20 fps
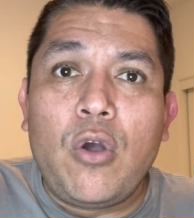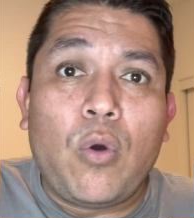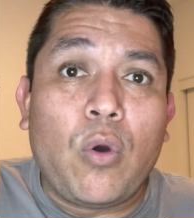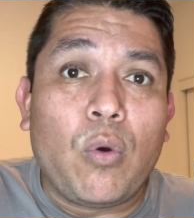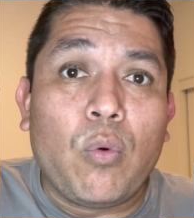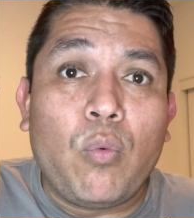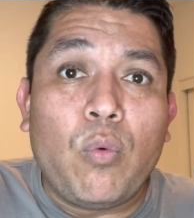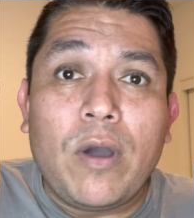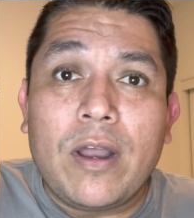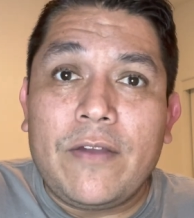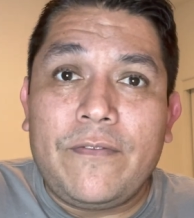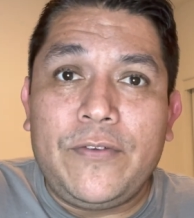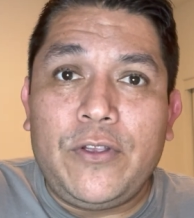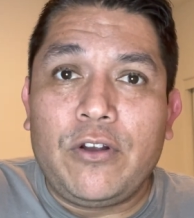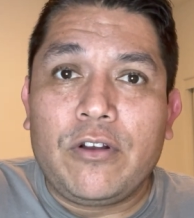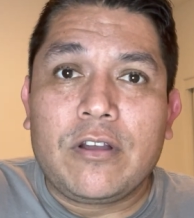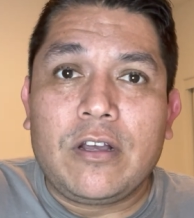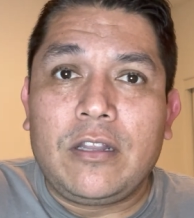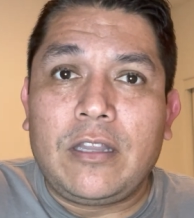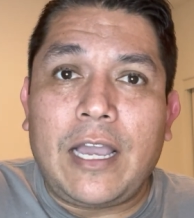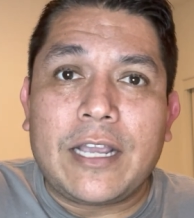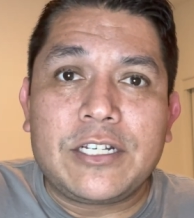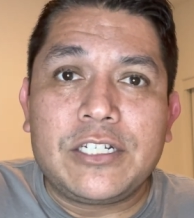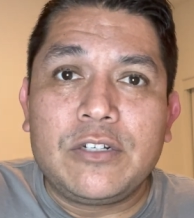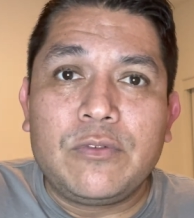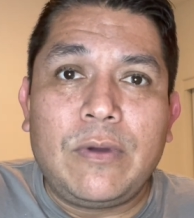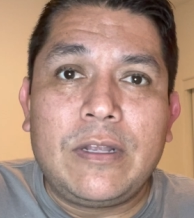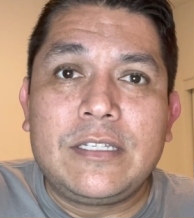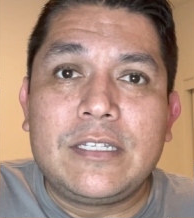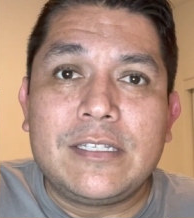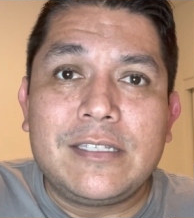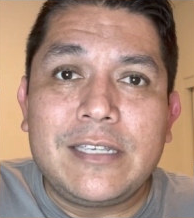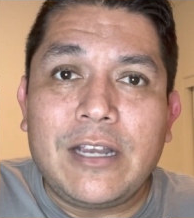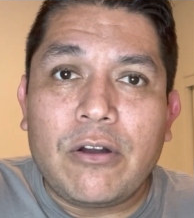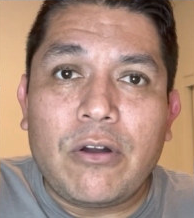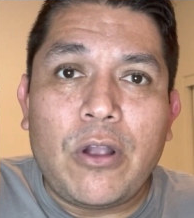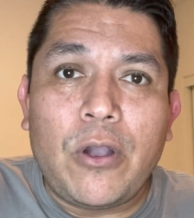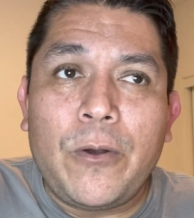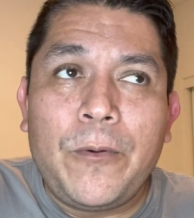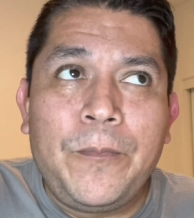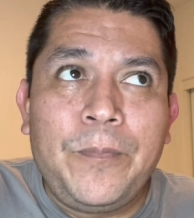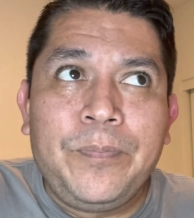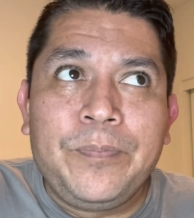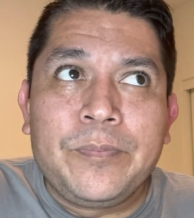Or what if your collection went to zero?